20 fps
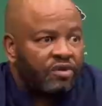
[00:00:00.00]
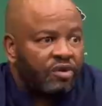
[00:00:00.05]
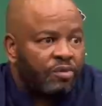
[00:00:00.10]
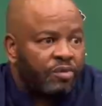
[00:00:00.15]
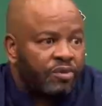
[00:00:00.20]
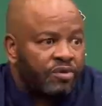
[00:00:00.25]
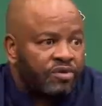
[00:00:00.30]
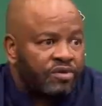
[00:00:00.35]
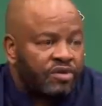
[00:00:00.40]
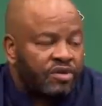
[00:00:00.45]

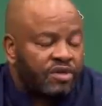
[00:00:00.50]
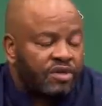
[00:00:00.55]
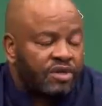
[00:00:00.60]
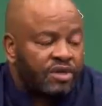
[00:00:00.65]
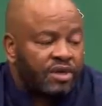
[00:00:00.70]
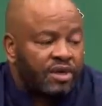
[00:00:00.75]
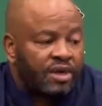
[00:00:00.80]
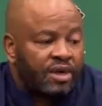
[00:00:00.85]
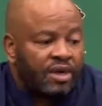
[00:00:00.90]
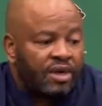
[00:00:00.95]

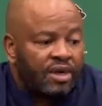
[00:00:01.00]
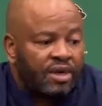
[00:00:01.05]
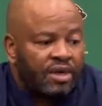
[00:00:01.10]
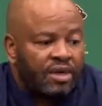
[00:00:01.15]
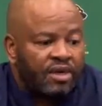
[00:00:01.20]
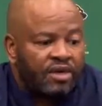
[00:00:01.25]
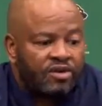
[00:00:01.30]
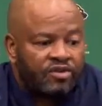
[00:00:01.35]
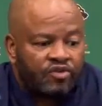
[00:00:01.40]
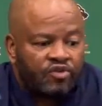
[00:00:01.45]
opposition,
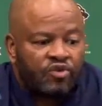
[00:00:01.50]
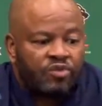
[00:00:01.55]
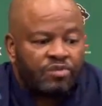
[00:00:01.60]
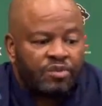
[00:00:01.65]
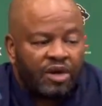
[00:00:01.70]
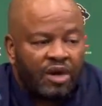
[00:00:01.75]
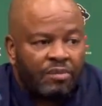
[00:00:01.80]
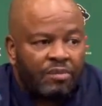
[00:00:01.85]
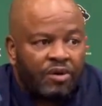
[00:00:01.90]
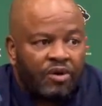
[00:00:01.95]
it should
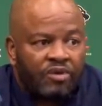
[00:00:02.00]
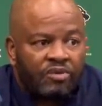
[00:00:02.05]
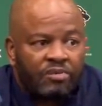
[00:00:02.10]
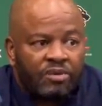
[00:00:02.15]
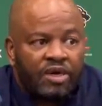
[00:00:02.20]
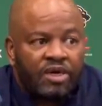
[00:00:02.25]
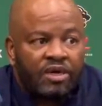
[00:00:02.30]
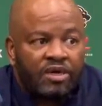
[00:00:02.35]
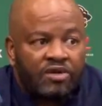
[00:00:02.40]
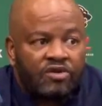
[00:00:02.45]
be about
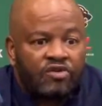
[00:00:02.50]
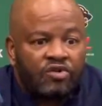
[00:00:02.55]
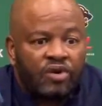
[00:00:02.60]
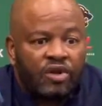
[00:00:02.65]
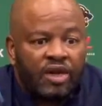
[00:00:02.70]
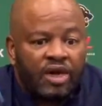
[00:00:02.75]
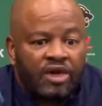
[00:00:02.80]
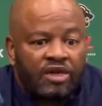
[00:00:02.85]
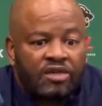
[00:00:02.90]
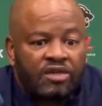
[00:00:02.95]
making
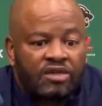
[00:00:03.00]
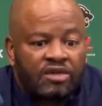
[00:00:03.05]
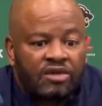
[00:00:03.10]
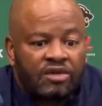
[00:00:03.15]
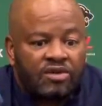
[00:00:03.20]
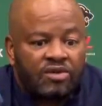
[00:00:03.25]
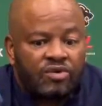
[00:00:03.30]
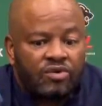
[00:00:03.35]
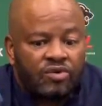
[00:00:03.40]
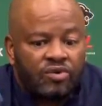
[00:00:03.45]
sure that
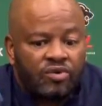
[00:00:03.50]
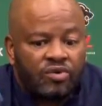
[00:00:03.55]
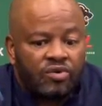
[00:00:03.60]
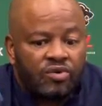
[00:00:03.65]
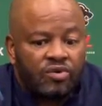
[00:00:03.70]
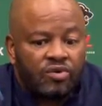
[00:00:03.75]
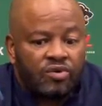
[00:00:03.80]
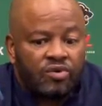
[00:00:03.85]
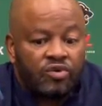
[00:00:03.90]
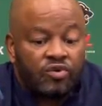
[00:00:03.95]

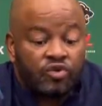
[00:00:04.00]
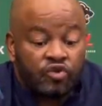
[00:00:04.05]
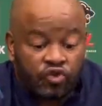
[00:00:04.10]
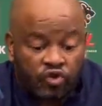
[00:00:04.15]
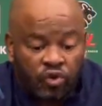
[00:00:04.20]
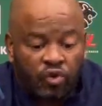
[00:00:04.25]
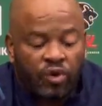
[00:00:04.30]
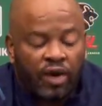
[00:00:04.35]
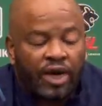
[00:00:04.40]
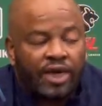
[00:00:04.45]
you
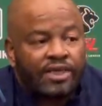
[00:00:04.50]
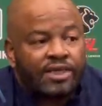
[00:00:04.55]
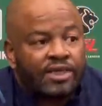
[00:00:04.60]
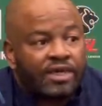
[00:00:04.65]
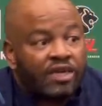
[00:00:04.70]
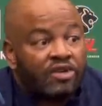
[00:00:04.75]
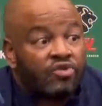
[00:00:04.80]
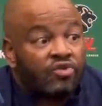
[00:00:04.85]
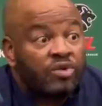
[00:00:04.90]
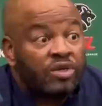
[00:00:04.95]
show us
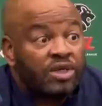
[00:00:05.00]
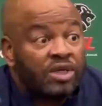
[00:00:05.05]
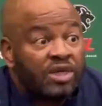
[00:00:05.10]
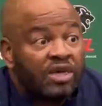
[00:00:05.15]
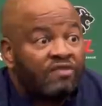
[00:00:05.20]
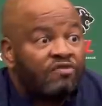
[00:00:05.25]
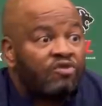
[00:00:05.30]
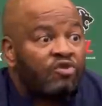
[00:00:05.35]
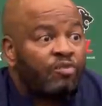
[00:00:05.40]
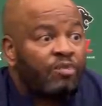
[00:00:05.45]
that you
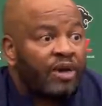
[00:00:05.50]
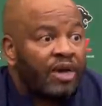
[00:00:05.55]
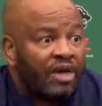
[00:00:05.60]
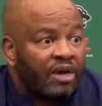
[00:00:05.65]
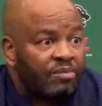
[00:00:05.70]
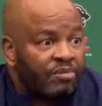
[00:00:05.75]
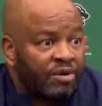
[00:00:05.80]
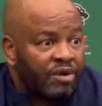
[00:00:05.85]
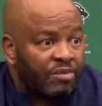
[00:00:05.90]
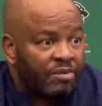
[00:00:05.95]
deserve to
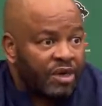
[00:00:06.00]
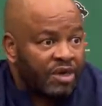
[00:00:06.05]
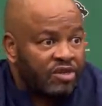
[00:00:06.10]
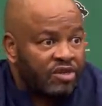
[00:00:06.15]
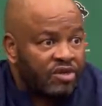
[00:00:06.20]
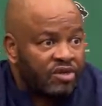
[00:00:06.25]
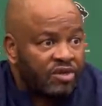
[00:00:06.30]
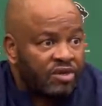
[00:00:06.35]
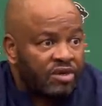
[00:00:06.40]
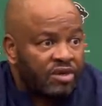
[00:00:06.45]
play a big
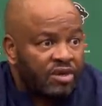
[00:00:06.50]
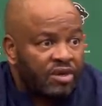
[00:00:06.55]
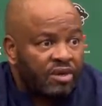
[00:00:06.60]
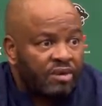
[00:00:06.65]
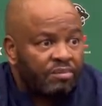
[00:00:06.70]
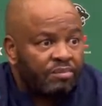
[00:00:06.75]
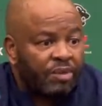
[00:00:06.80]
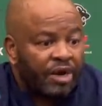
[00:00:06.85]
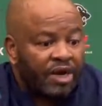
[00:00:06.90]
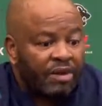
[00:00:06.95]
match
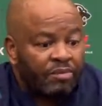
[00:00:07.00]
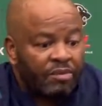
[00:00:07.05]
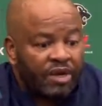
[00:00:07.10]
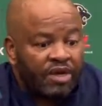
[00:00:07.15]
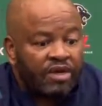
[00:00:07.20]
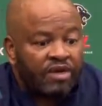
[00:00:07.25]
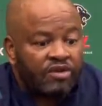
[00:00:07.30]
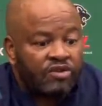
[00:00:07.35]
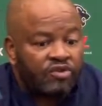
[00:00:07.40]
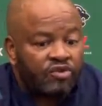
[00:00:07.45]
by
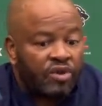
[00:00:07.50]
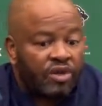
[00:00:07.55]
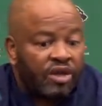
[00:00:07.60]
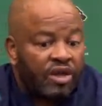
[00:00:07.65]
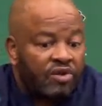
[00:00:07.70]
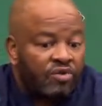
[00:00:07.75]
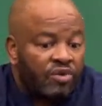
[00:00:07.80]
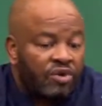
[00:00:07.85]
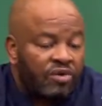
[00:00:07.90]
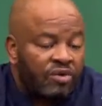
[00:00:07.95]
making sure
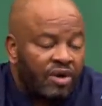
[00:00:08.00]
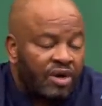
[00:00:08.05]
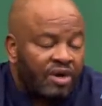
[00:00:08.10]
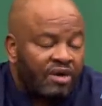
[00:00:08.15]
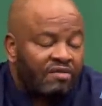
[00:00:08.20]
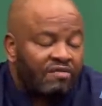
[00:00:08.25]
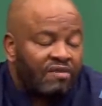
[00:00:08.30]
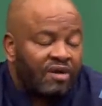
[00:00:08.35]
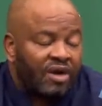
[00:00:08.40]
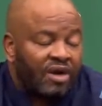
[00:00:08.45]
that when you are
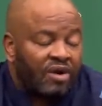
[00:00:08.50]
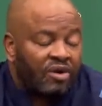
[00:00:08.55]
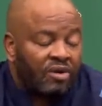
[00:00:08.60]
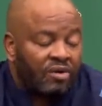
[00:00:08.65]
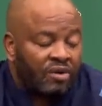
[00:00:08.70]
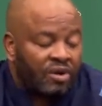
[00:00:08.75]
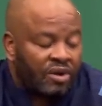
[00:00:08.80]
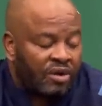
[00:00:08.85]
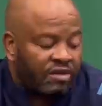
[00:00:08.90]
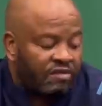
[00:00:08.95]
given
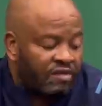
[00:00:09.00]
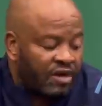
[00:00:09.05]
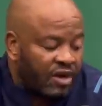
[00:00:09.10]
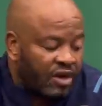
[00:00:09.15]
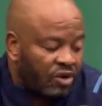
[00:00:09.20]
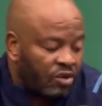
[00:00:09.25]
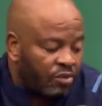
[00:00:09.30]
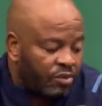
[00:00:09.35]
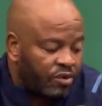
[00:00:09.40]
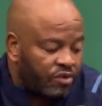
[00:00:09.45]

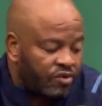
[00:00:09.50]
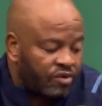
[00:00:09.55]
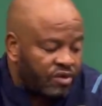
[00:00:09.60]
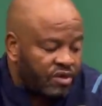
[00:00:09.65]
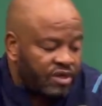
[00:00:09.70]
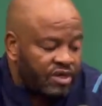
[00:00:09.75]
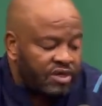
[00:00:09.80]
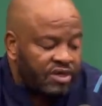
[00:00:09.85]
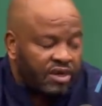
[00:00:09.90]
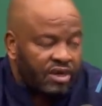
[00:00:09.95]
an
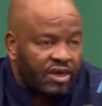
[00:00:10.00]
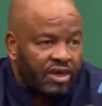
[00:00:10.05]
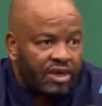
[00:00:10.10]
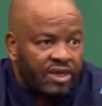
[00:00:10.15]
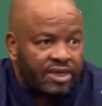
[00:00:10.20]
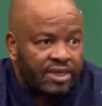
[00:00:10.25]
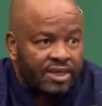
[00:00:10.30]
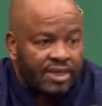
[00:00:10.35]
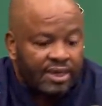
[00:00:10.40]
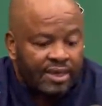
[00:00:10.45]
opportunity in
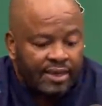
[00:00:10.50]
these